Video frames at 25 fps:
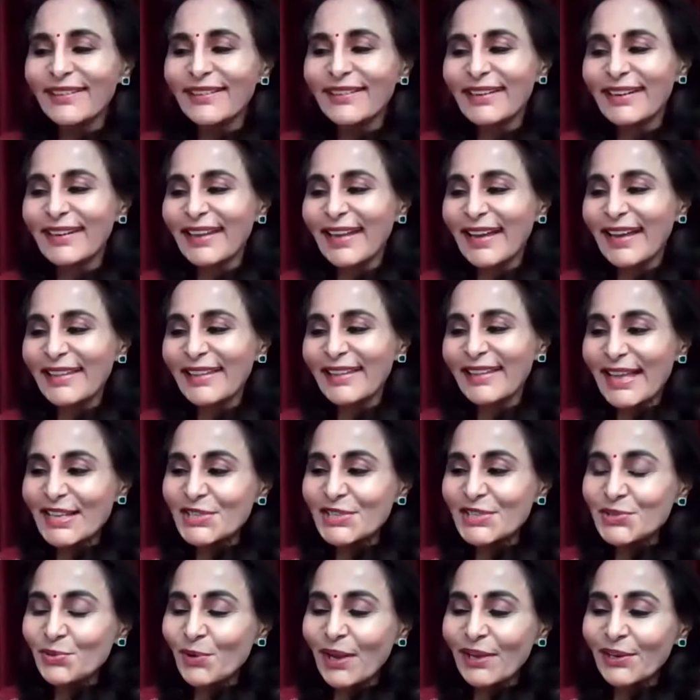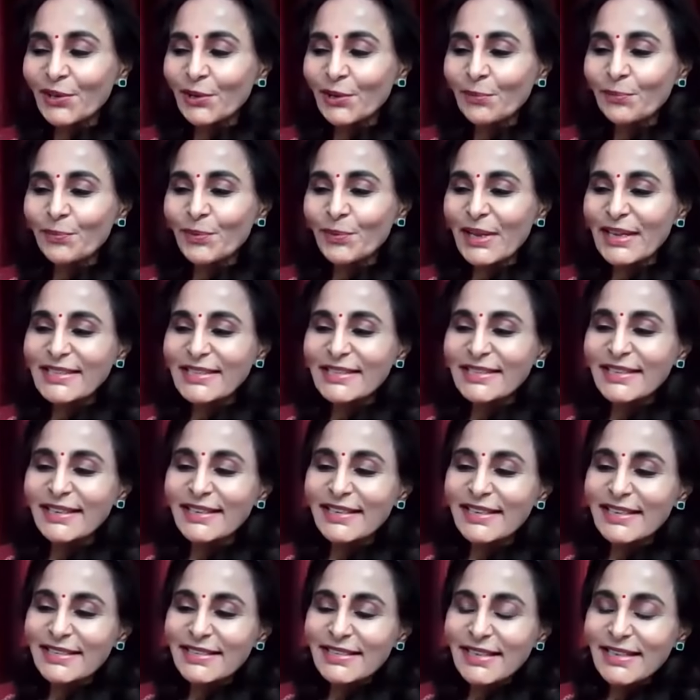agree. And that's why your
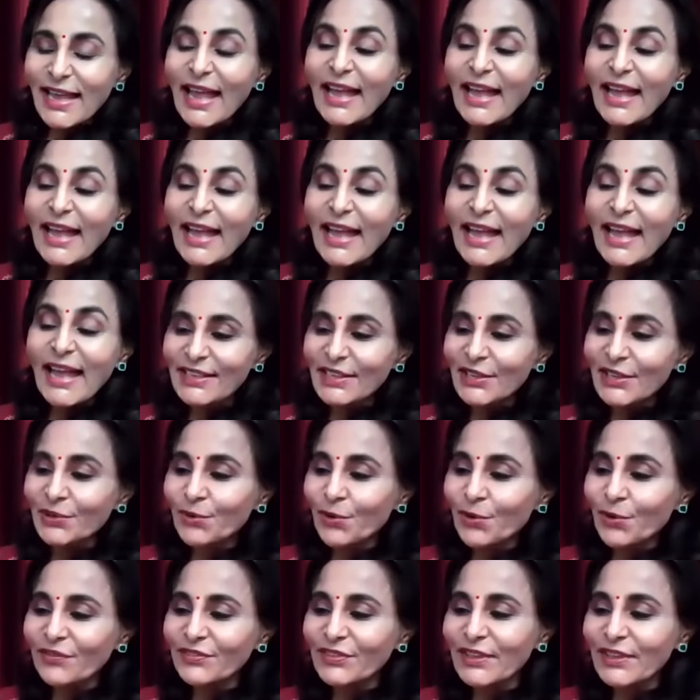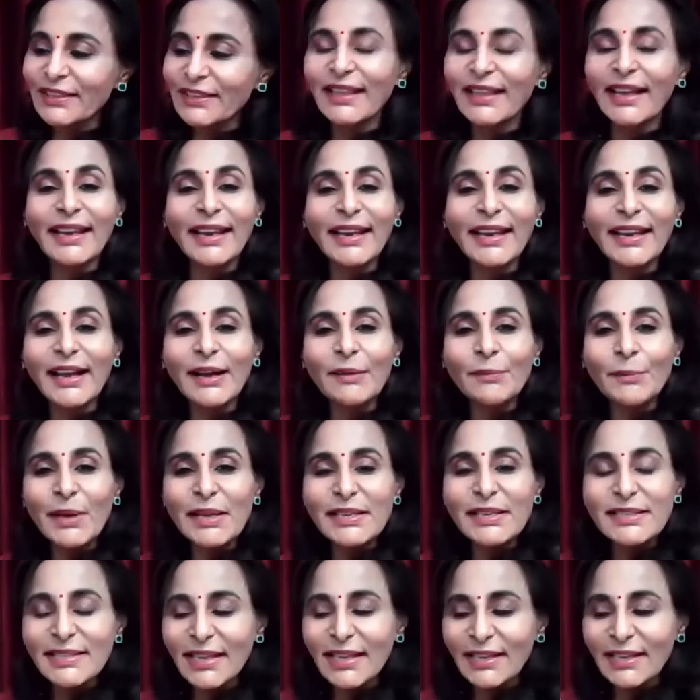president and CEO of the Dalai
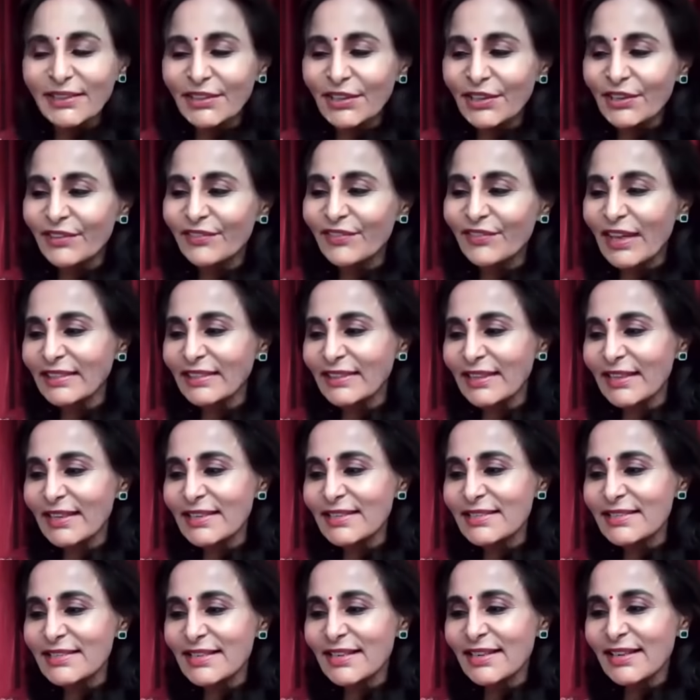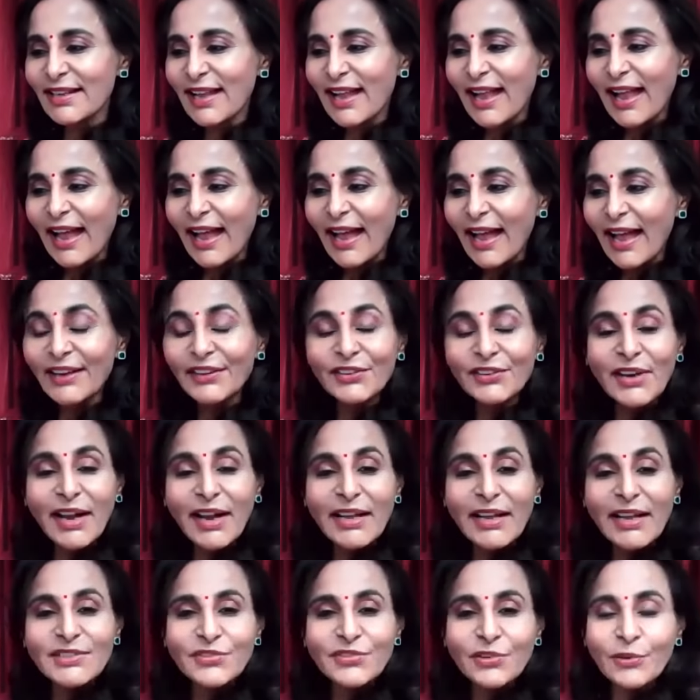Lama Center of Ethics and
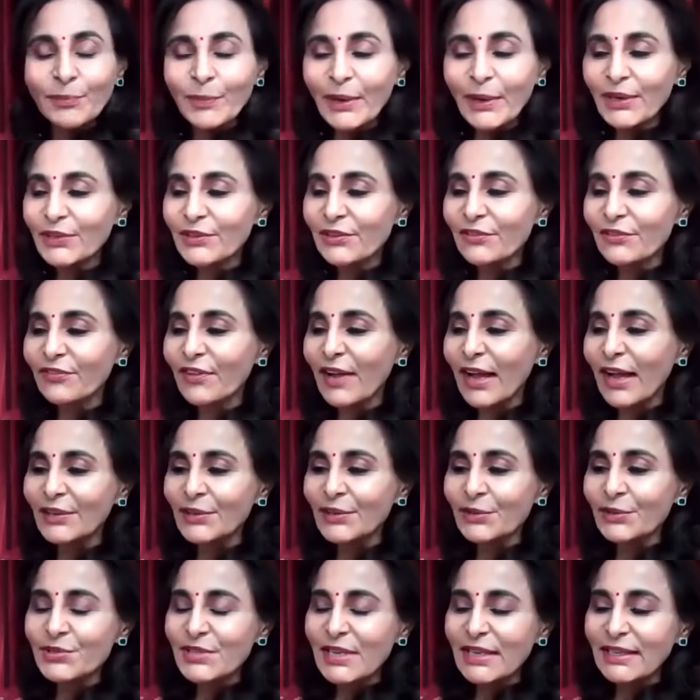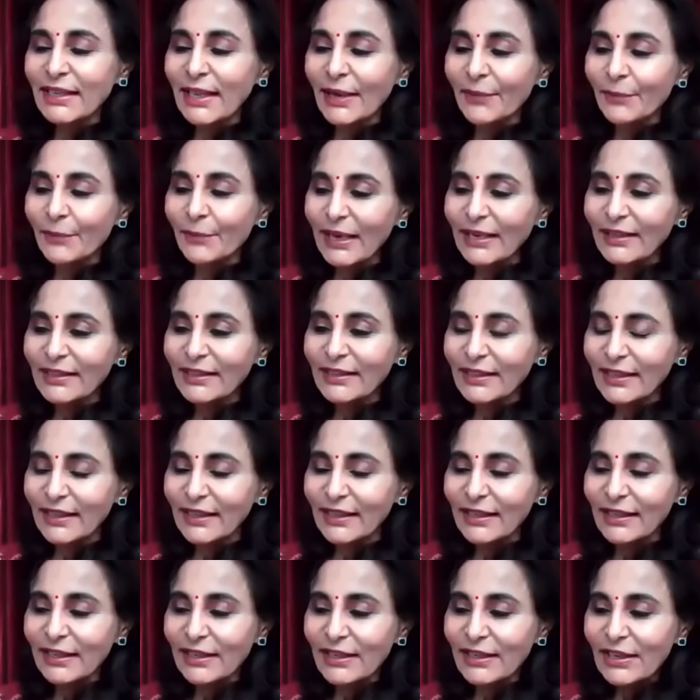Transformative Values at
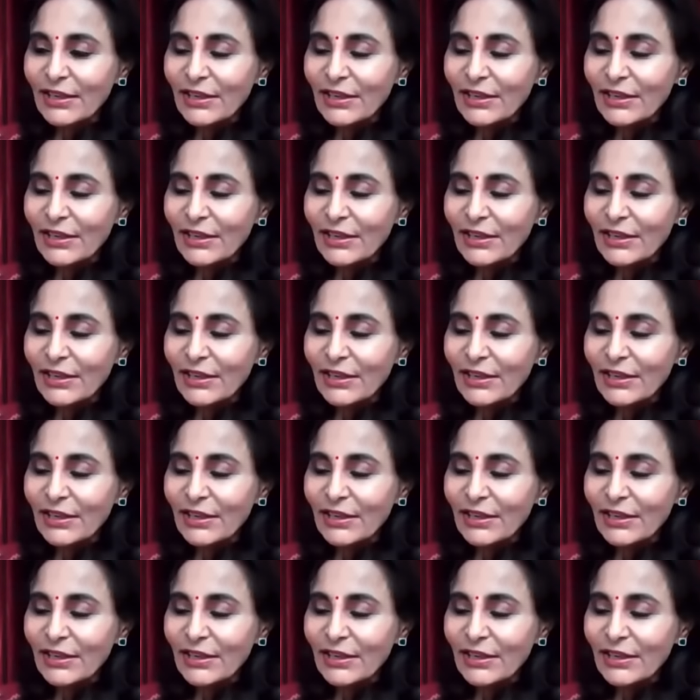MIT.